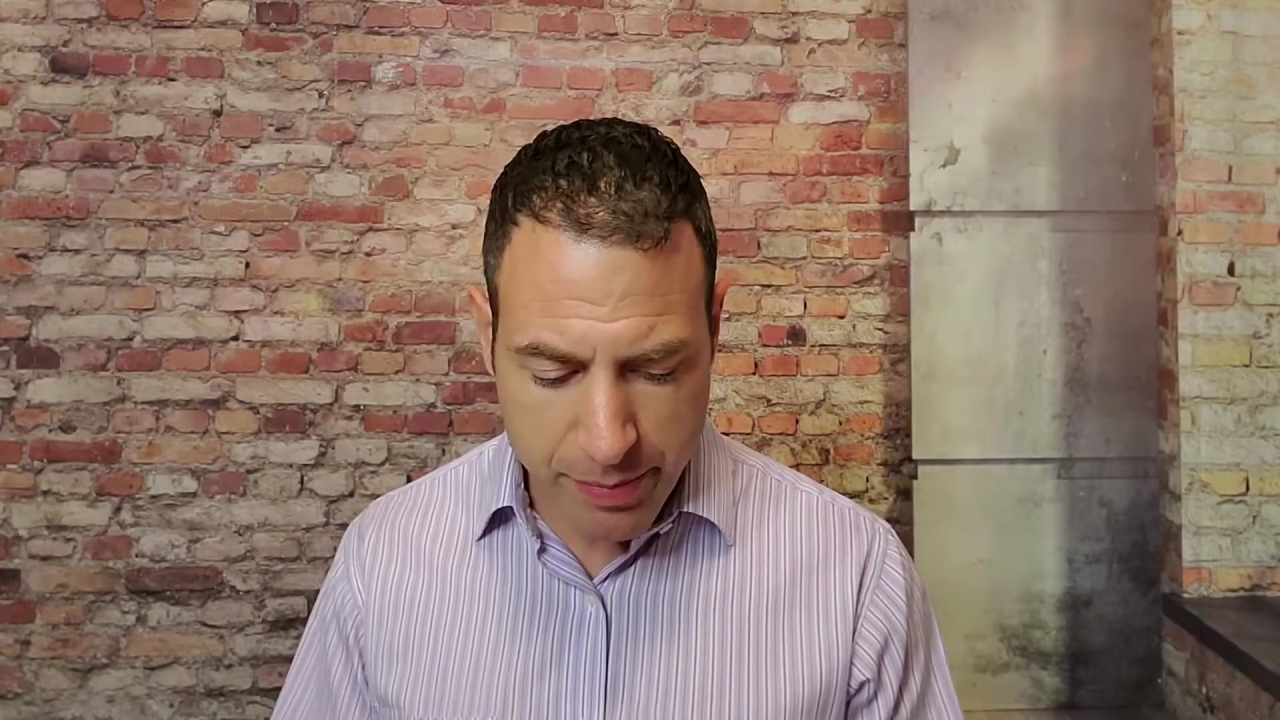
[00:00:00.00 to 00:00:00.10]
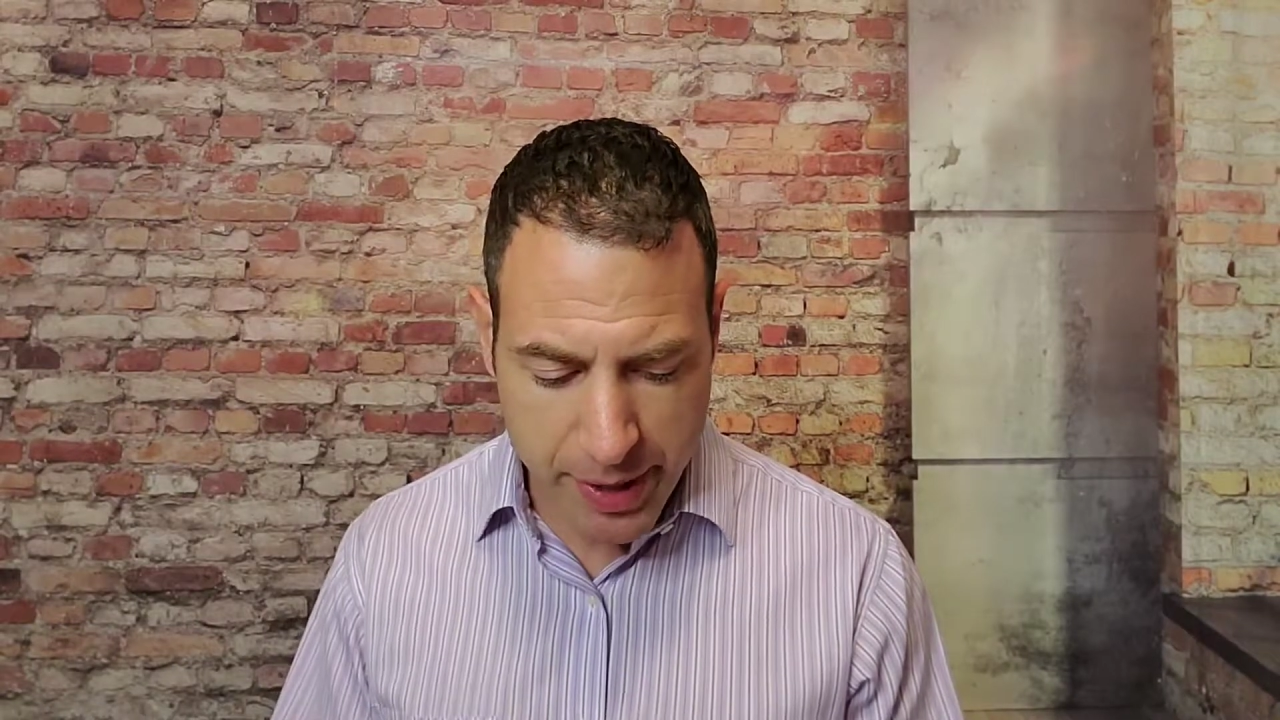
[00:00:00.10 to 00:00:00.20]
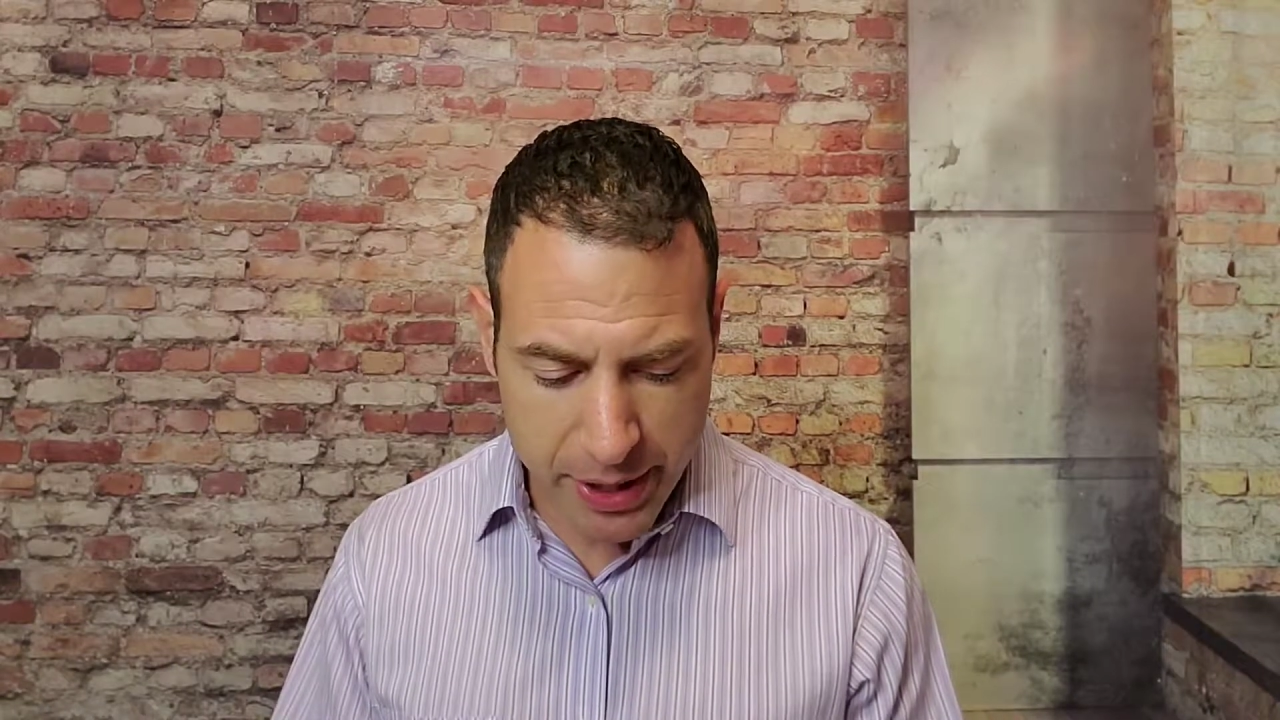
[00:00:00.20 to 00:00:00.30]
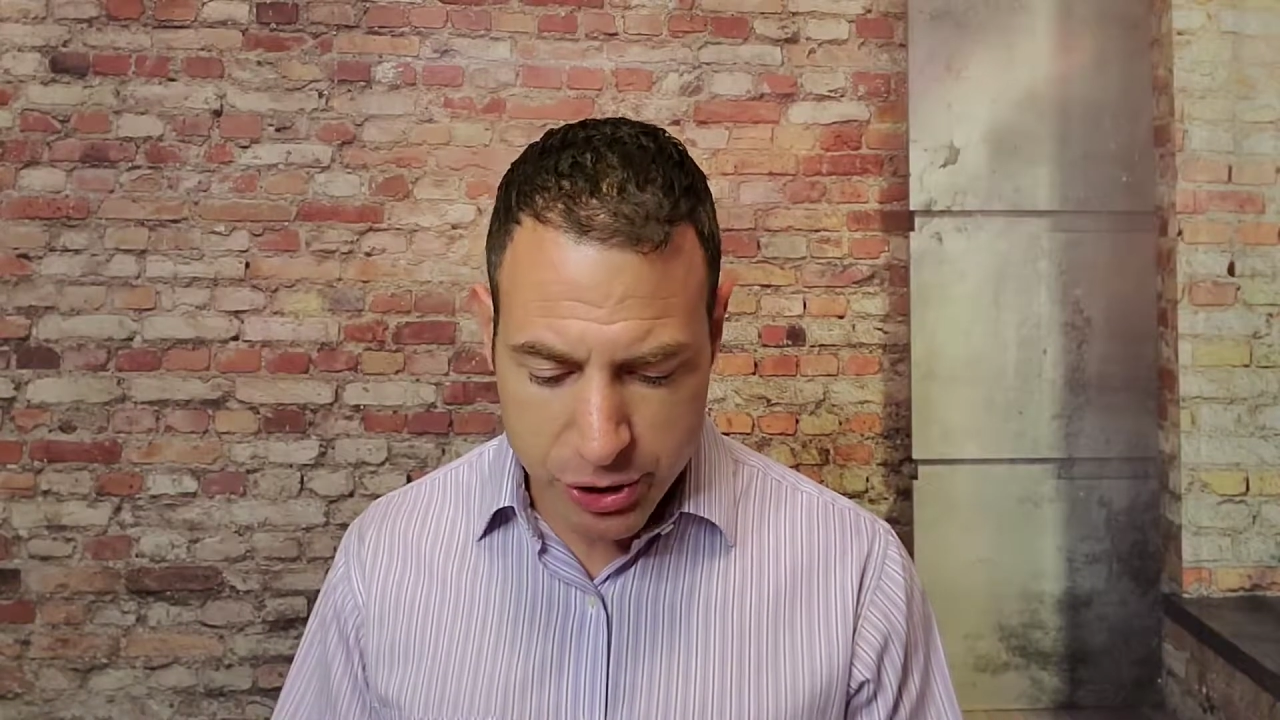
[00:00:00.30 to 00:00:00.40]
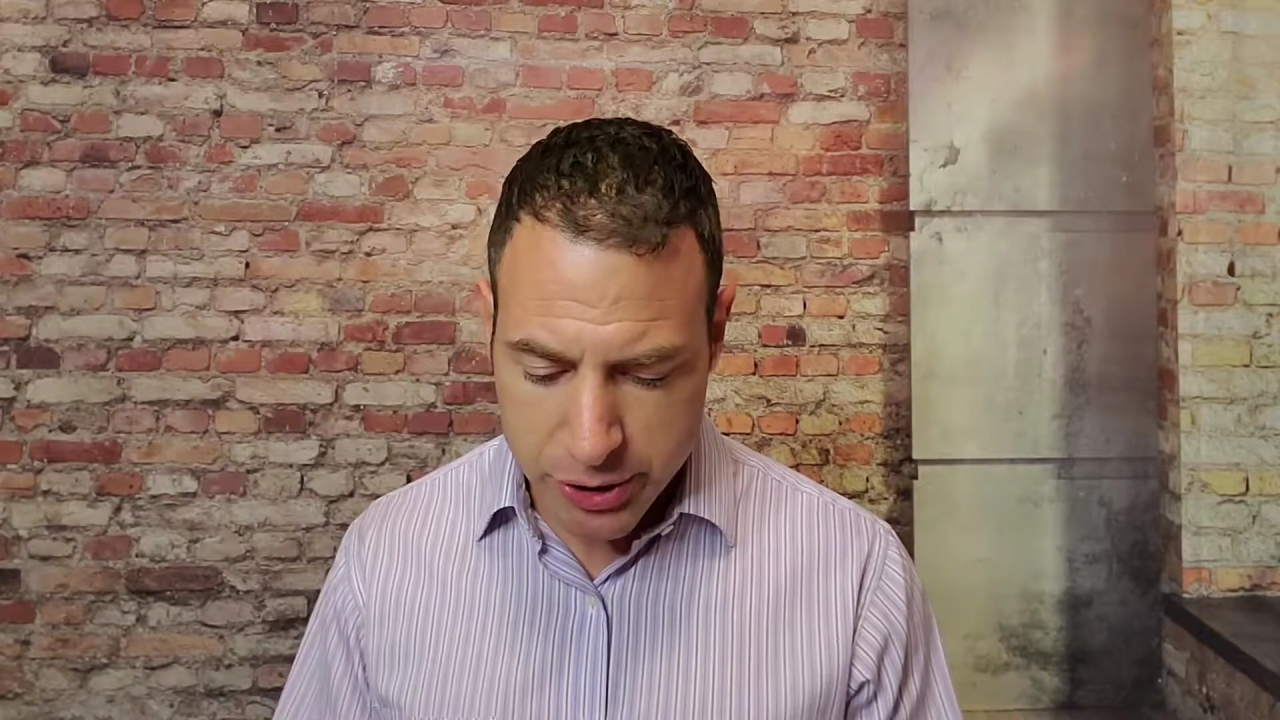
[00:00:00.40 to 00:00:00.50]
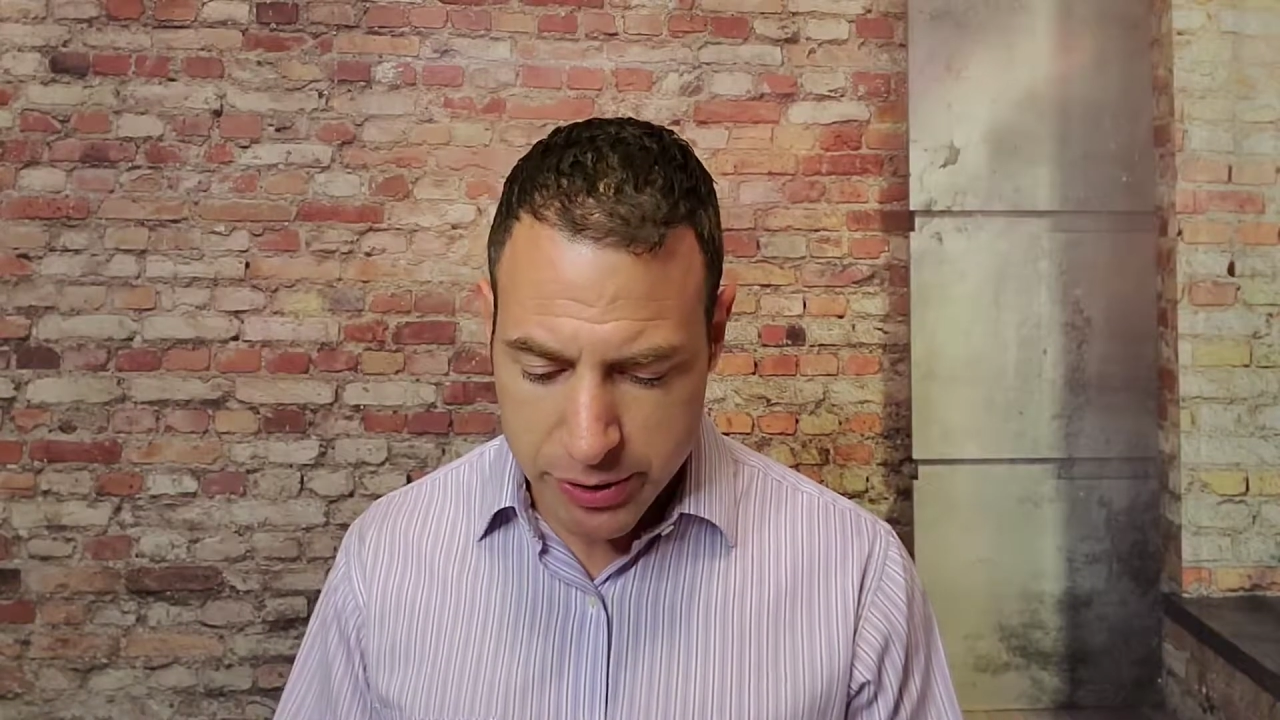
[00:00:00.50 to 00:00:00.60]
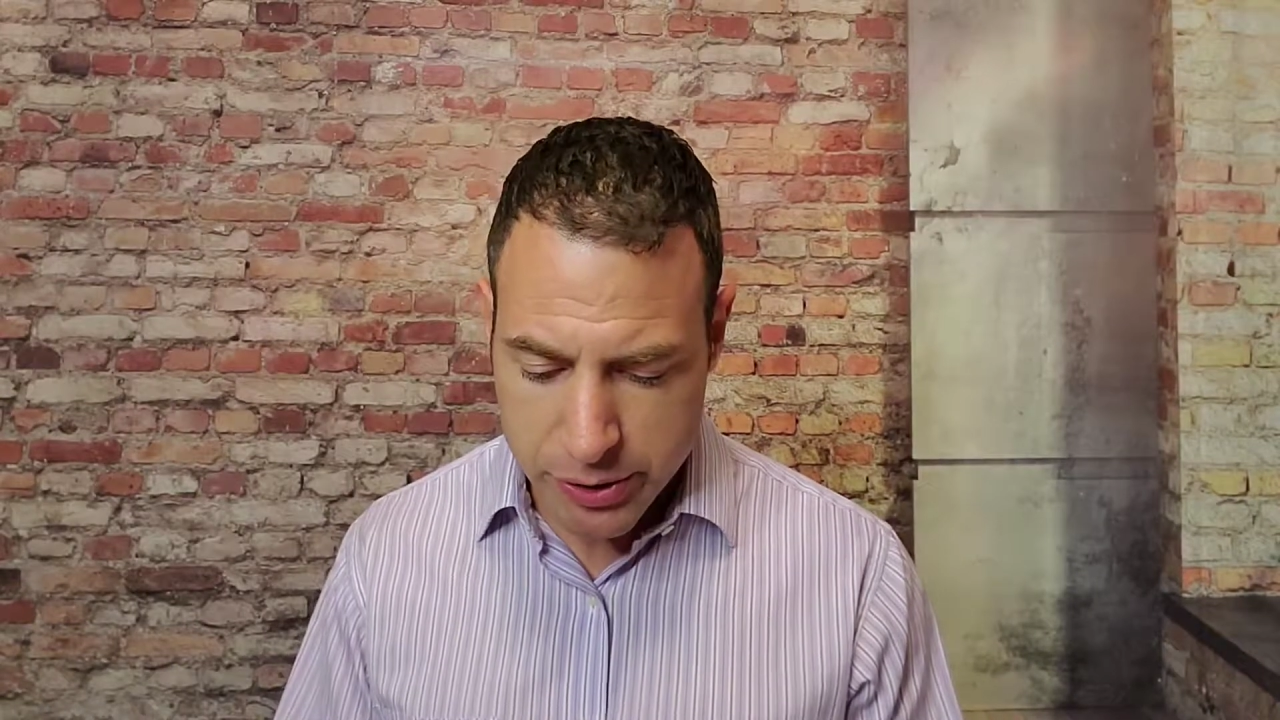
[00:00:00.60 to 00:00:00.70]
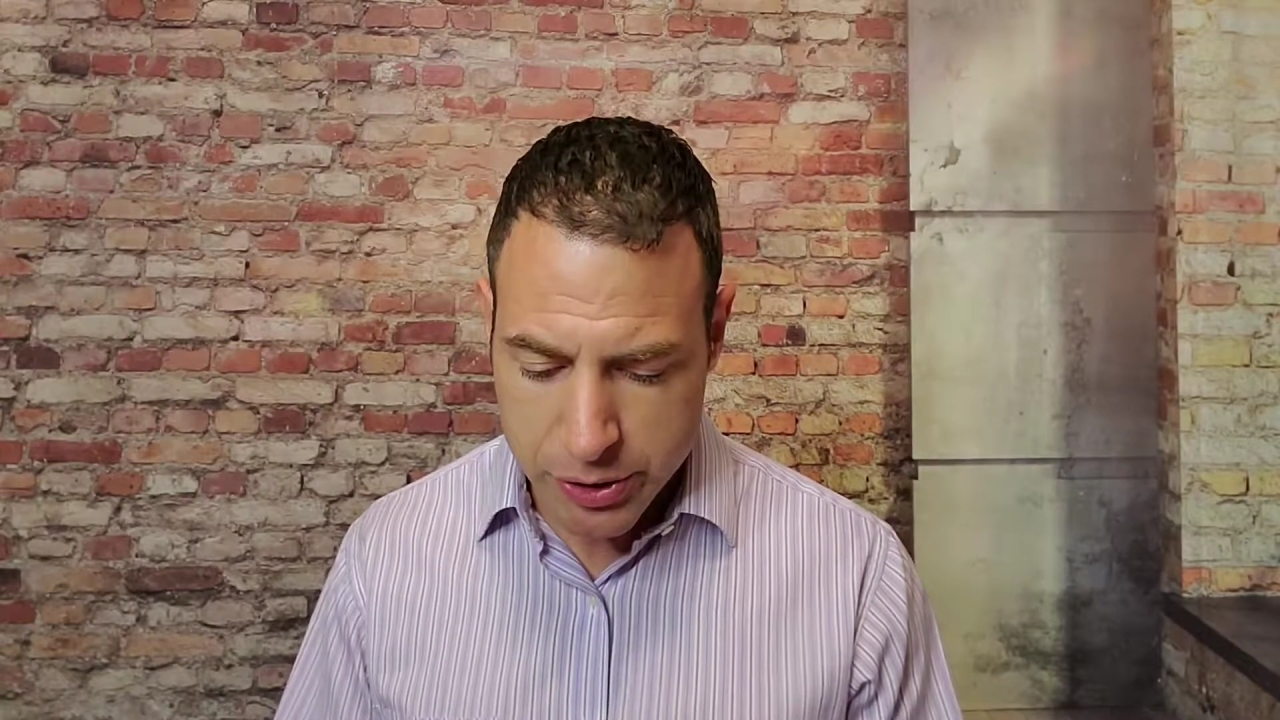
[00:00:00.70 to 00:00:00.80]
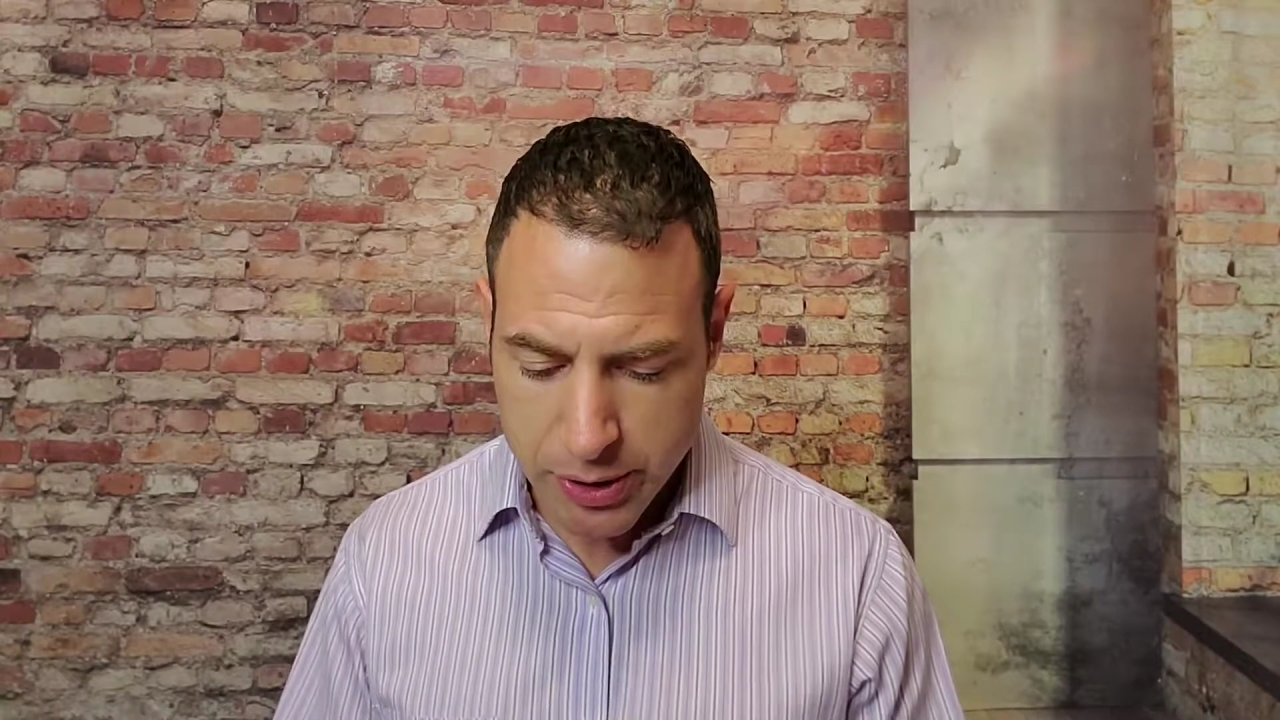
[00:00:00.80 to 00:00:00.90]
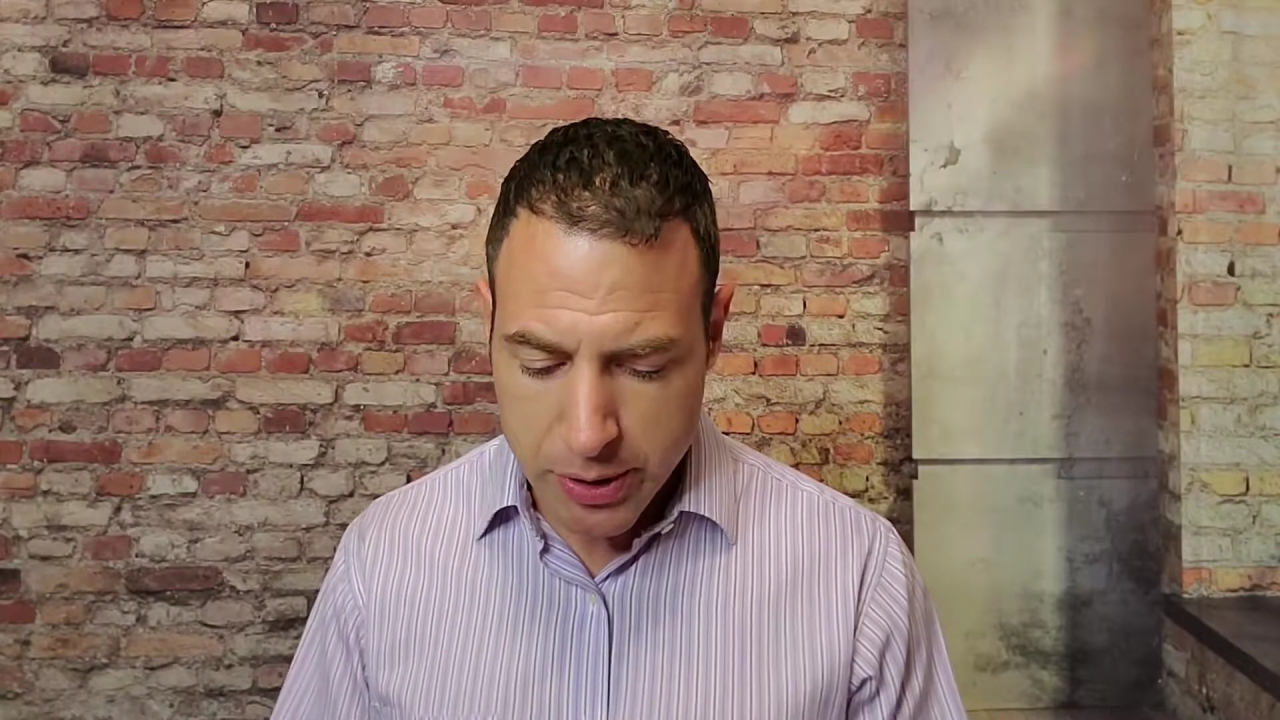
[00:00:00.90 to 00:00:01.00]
patients,